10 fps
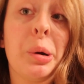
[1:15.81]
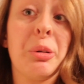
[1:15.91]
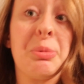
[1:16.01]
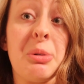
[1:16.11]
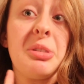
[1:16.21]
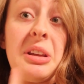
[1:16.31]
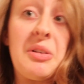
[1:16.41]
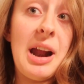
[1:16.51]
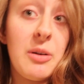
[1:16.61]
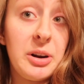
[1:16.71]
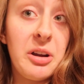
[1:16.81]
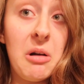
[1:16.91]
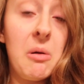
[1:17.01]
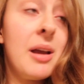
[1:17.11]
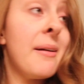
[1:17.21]
We were supposed to leave an hour
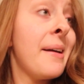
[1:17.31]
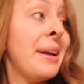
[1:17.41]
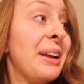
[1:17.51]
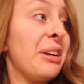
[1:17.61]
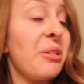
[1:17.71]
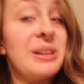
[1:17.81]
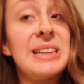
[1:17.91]
ago. I